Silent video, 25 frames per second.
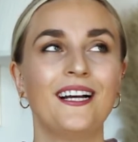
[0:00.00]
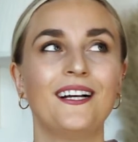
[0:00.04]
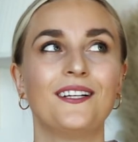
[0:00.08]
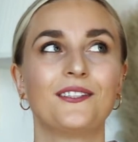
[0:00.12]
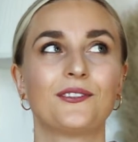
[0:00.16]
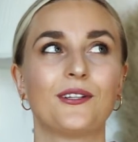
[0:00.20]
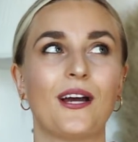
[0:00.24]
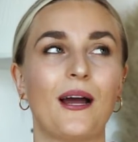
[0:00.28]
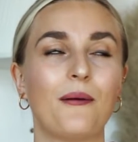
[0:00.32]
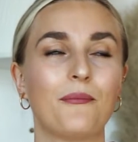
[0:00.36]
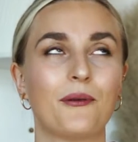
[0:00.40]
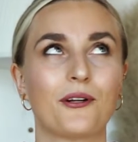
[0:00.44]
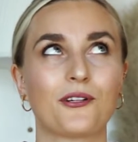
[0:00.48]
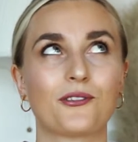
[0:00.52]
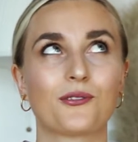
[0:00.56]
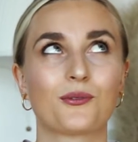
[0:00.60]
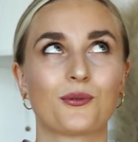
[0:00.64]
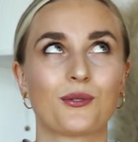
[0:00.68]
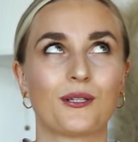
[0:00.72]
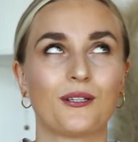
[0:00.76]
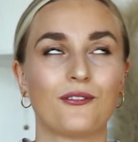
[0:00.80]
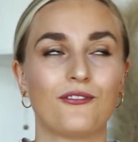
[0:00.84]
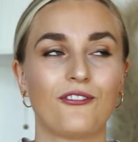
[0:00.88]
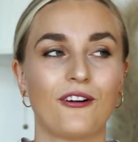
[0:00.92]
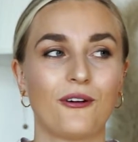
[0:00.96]
So I'm not
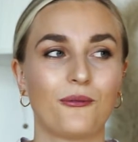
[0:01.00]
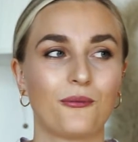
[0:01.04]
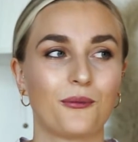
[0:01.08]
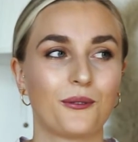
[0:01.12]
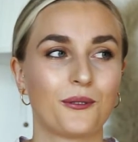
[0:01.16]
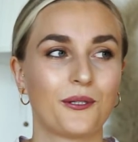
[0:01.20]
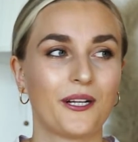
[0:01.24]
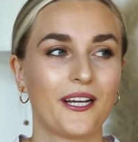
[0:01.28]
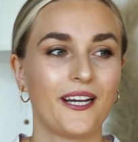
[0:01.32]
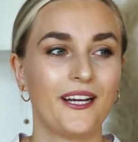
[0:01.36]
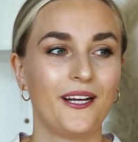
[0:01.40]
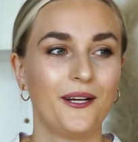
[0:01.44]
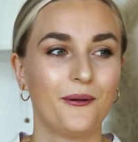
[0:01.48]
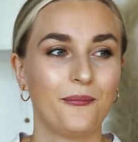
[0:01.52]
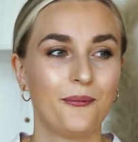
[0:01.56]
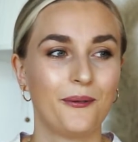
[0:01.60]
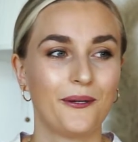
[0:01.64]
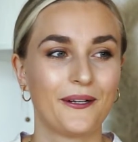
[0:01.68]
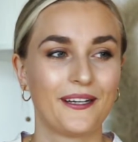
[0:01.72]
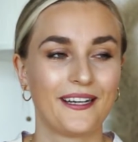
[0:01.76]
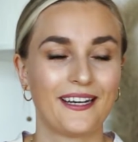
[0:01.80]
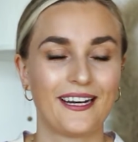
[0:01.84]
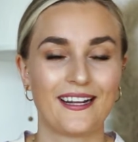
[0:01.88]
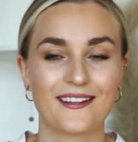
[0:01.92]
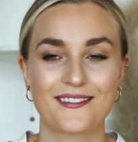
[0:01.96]
sure if I would
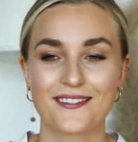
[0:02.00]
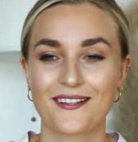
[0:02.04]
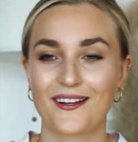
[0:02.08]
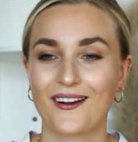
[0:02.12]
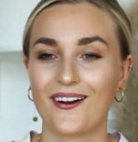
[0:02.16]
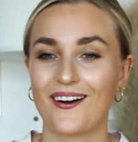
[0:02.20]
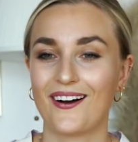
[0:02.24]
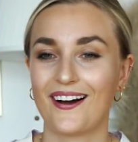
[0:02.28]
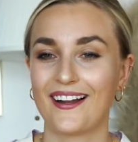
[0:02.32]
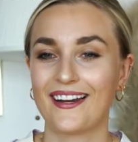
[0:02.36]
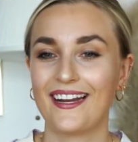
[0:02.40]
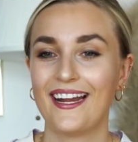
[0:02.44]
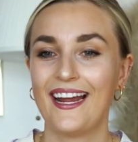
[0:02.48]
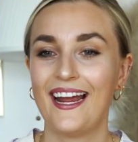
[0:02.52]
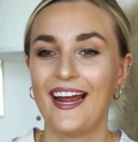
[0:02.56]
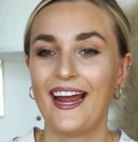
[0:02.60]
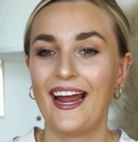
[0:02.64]
put it as a con.